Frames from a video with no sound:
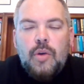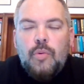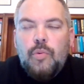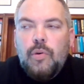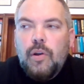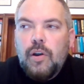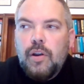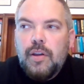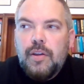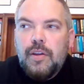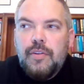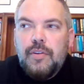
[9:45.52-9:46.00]

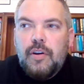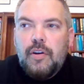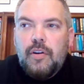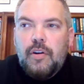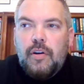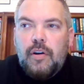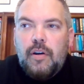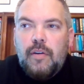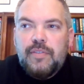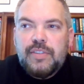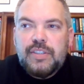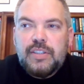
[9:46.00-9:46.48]
Well,
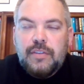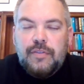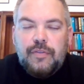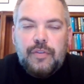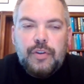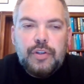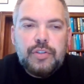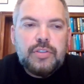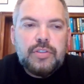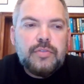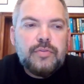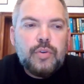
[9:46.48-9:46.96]
obviously,
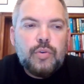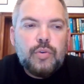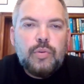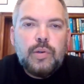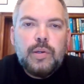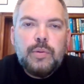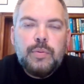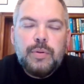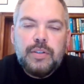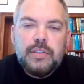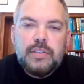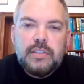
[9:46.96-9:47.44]
first of all,
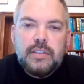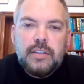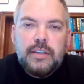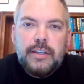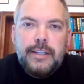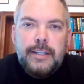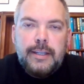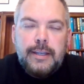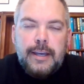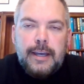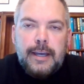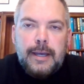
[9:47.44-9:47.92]
we want to
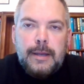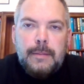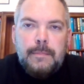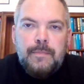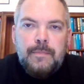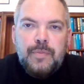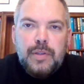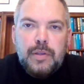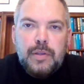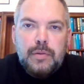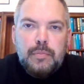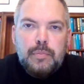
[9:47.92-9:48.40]
see
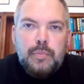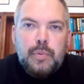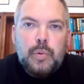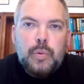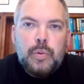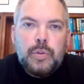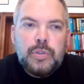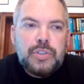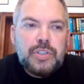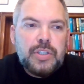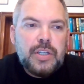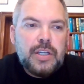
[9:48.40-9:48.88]

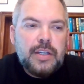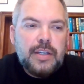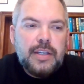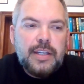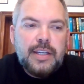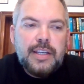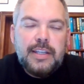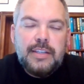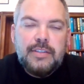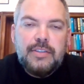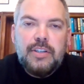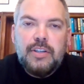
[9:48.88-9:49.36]
Portia,
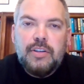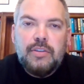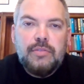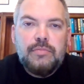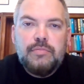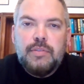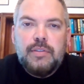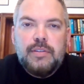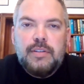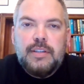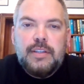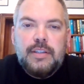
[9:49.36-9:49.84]

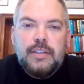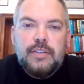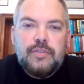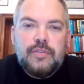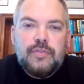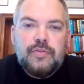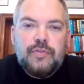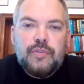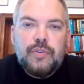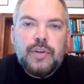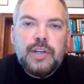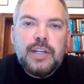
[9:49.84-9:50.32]

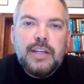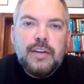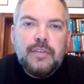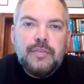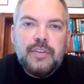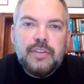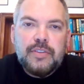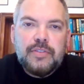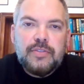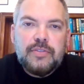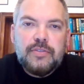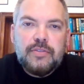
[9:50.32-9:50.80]
is free of
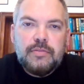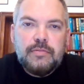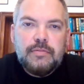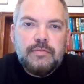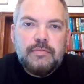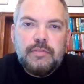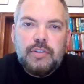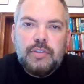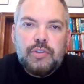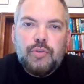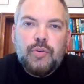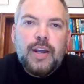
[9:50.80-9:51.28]
this
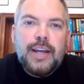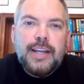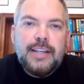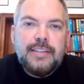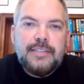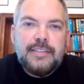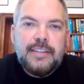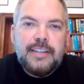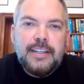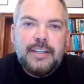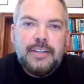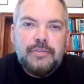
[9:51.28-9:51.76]

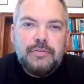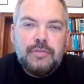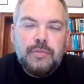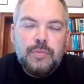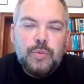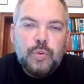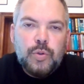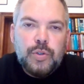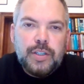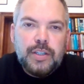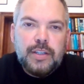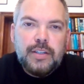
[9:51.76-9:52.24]
crazy interim
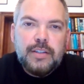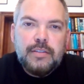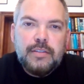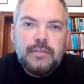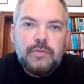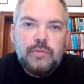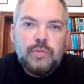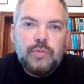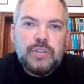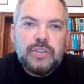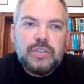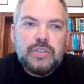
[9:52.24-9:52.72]
order,
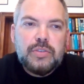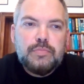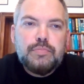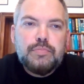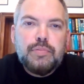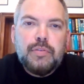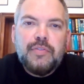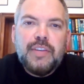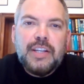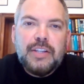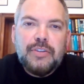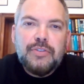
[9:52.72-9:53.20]
which
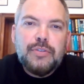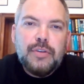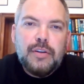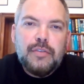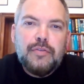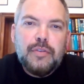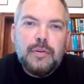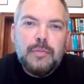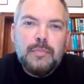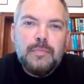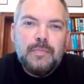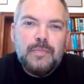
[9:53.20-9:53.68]
prevents her
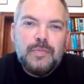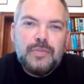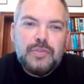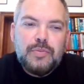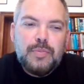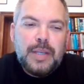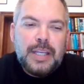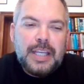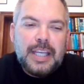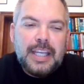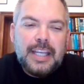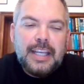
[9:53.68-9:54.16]
from
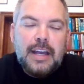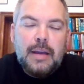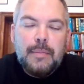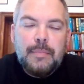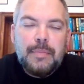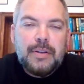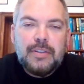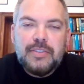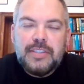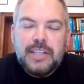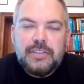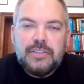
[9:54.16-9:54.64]
speaking up.
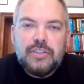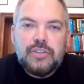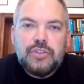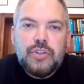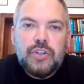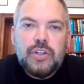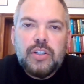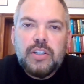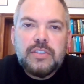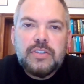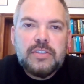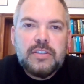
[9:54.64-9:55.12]
Because as a
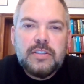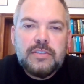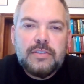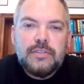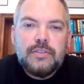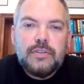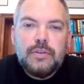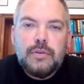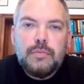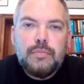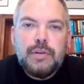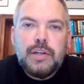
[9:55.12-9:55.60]
journalist, this
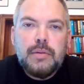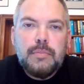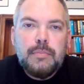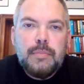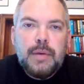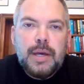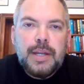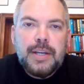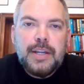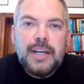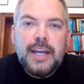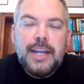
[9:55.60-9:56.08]
is her bread and
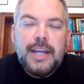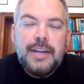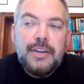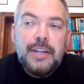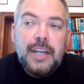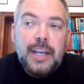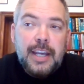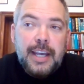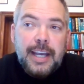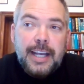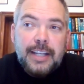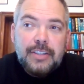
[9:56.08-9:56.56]
butter. And
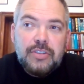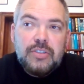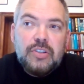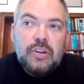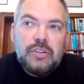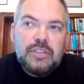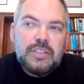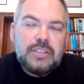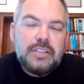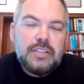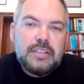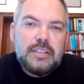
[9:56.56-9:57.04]
it's
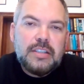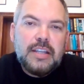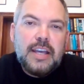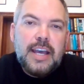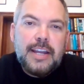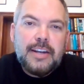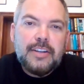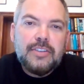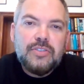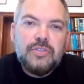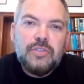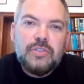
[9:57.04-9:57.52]
not just
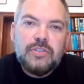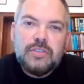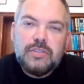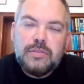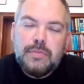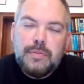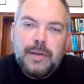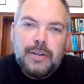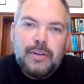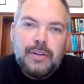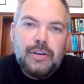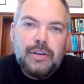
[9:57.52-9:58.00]
that. It's not
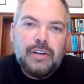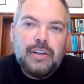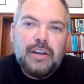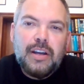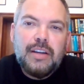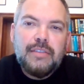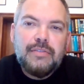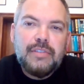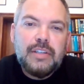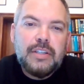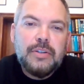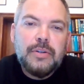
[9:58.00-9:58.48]
just about her
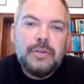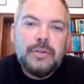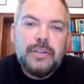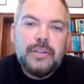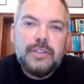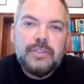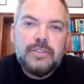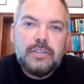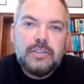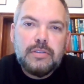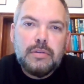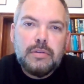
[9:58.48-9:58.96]
livelihood.
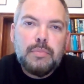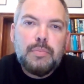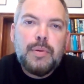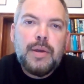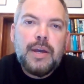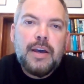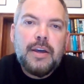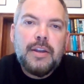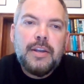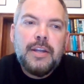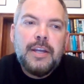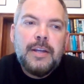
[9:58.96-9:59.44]
This is
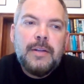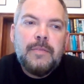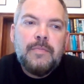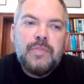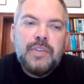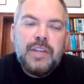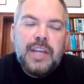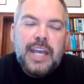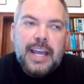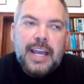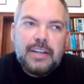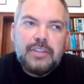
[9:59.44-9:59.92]
about
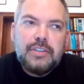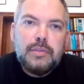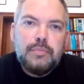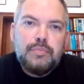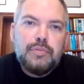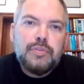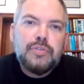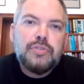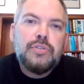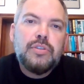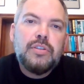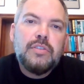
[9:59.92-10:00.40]
actually
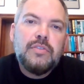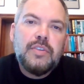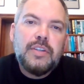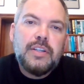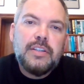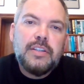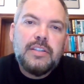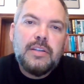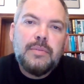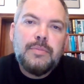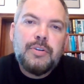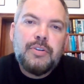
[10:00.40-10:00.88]
preserving
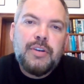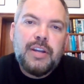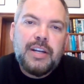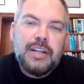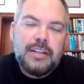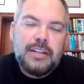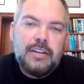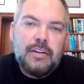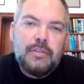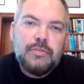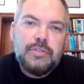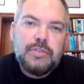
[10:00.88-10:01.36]
the
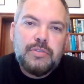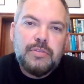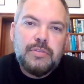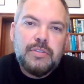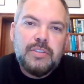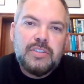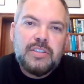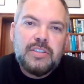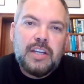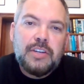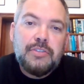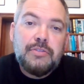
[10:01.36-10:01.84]
democratic culture in
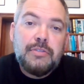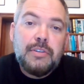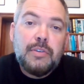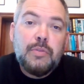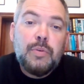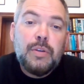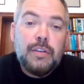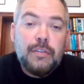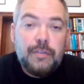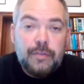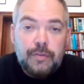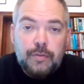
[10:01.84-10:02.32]
this country,
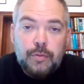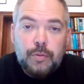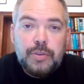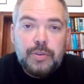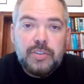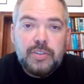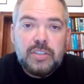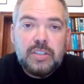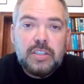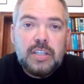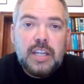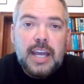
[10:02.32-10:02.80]
where the fourth
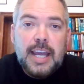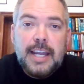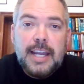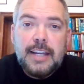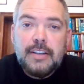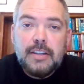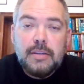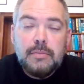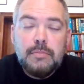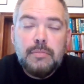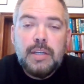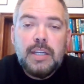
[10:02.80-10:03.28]

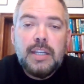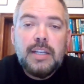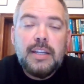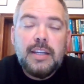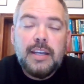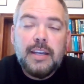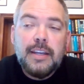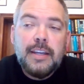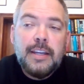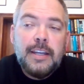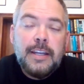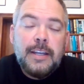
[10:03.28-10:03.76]
estate, the
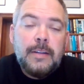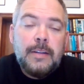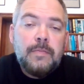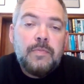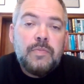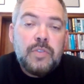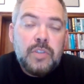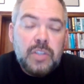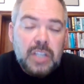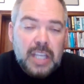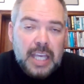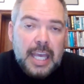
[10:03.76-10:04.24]
media,
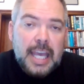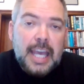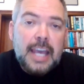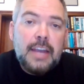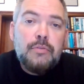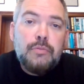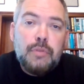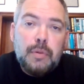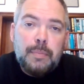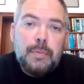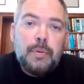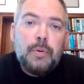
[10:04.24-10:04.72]

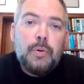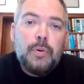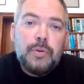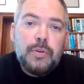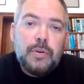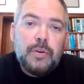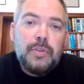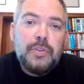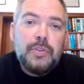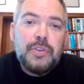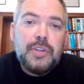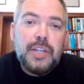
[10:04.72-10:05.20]
can report
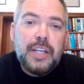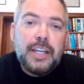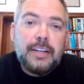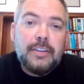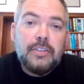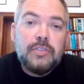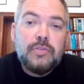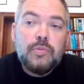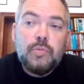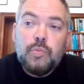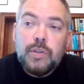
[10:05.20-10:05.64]
on things